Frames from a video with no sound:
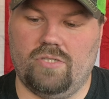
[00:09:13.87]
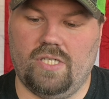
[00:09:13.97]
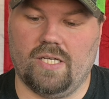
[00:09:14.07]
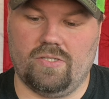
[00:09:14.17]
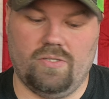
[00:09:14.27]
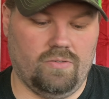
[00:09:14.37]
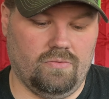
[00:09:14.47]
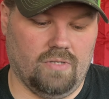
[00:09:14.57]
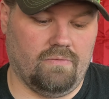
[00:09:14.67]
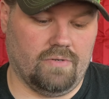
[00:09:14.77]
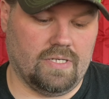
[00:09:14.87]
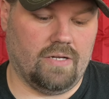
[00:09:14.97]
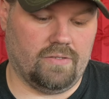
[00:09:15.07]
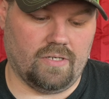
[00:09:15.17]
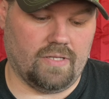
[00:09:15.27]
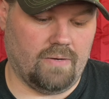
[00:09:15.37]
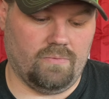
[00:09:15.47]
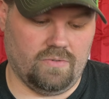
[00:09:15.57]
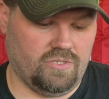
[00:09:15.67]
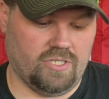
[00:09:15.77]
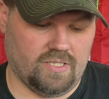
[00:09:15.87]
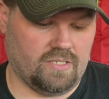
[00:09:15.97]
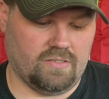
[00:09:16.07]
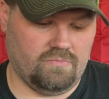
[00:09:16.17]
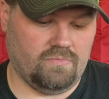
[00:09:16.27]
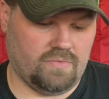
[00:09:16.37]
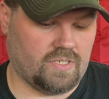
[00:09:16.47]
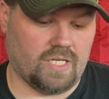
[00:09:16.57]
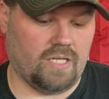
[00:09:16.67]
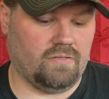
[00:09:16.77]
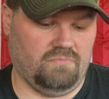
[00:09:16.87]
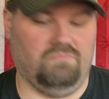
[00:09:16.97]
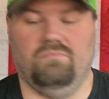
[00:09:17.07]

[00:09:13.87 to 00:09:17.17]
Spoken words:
GX2 lovers out there that will just say